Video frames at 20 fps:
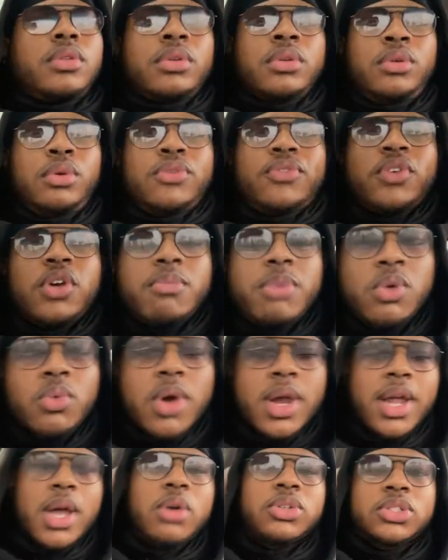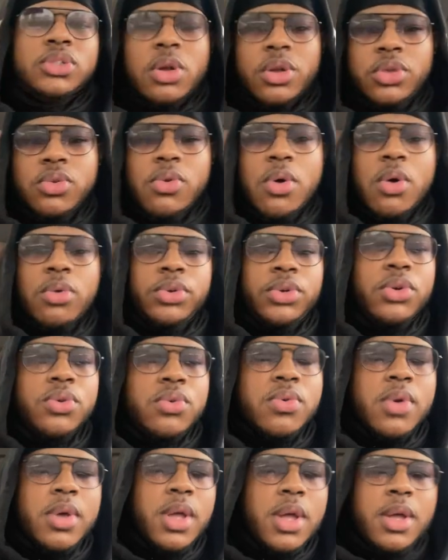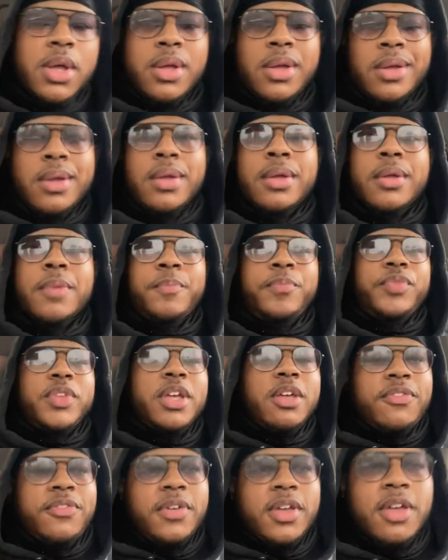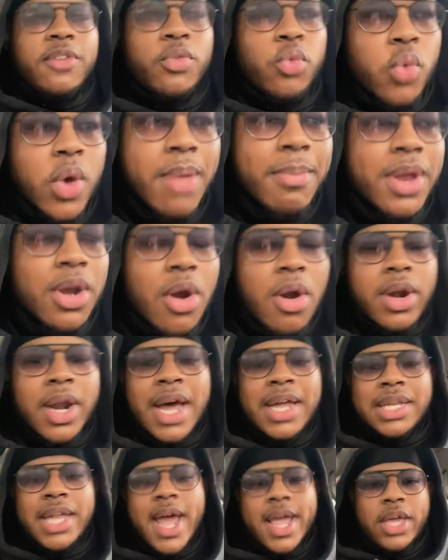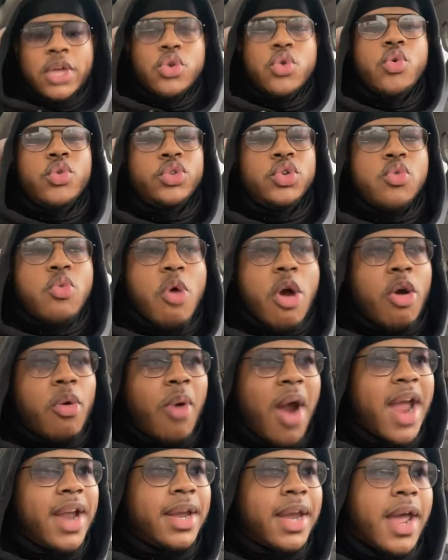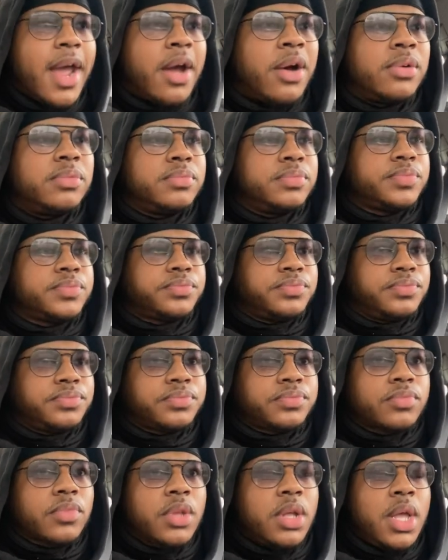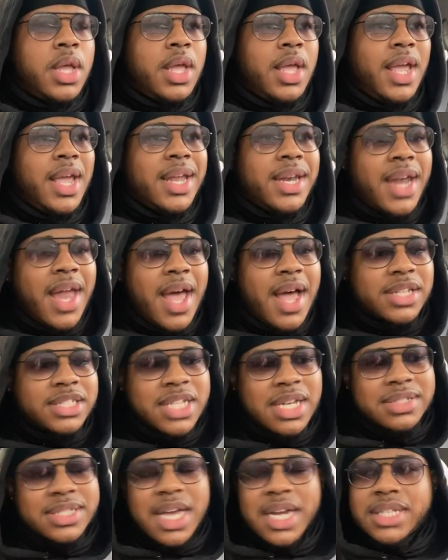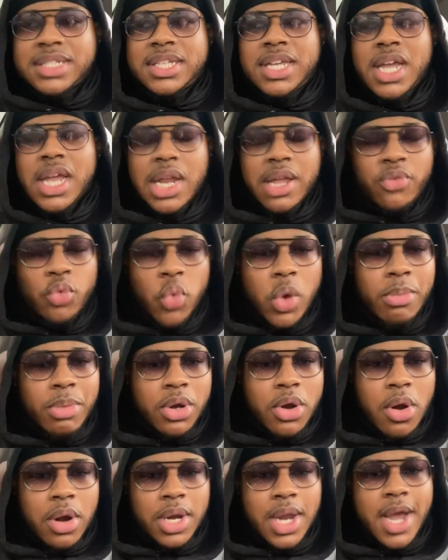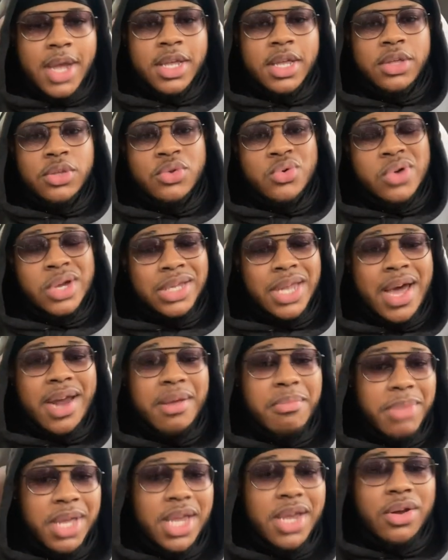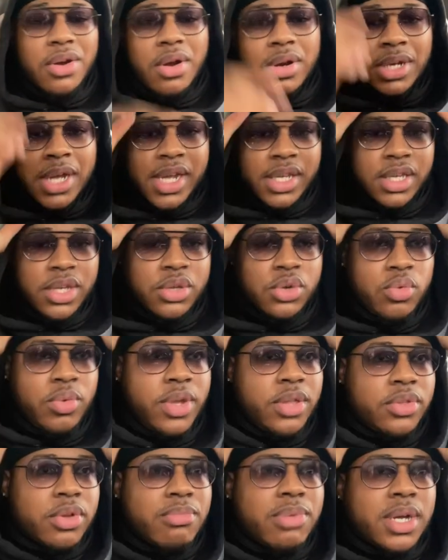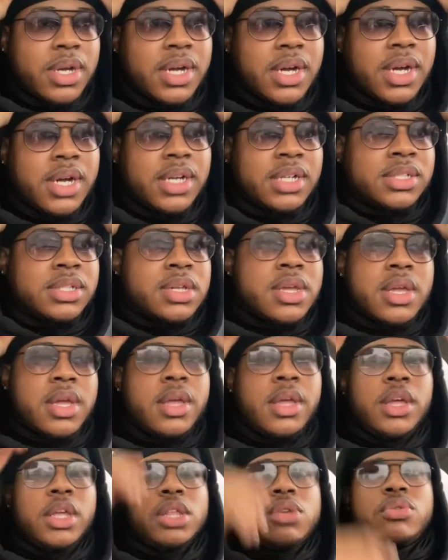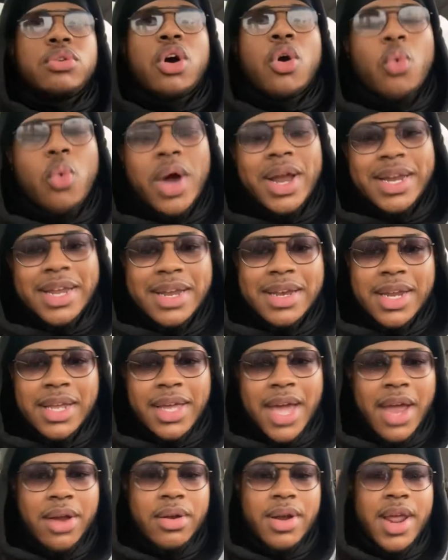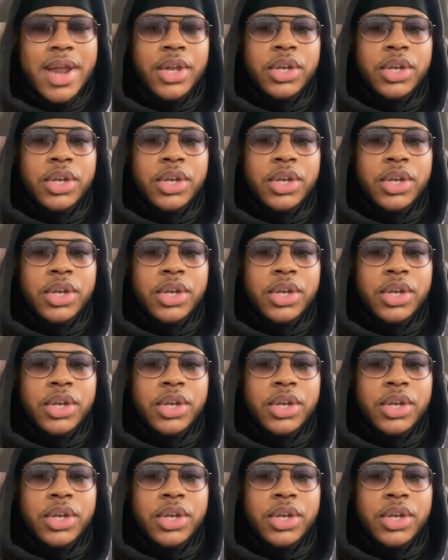You feel me? What else are you going to do? If women are not liking who you are right now, and 9 times out of 10, if women aren't liking you, a lot of men aren't liking you either, because, you know, one indicator that a